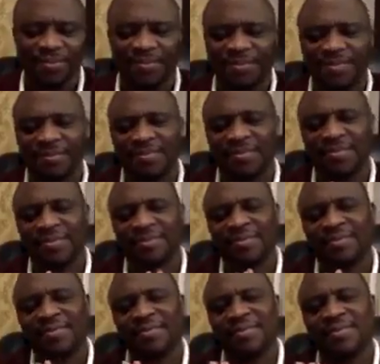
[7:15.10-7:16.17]

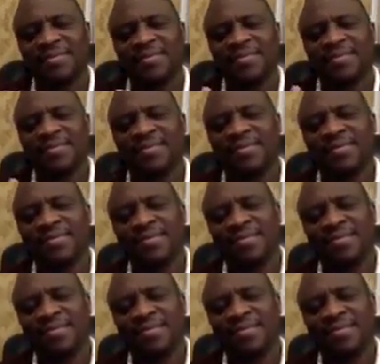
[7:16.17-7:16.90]
No one is speaking in this clip.